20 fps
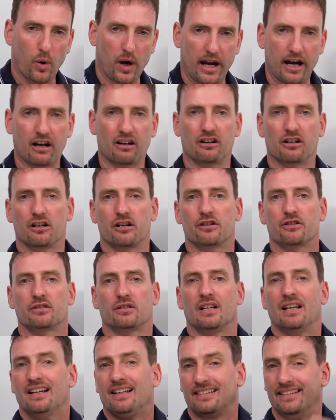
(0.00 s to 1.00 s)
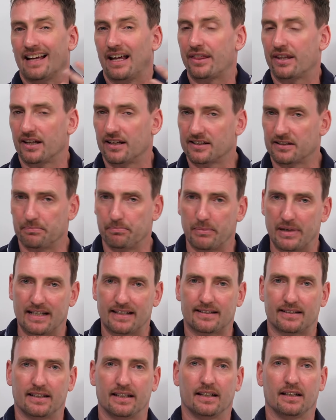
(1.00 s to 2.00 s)
errors, nothing is
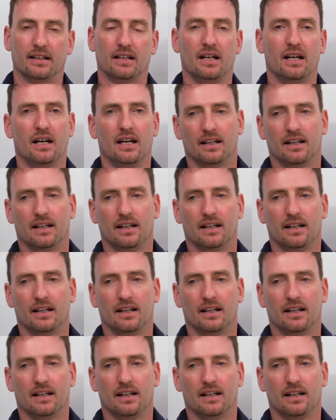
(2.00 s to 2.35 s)
missing,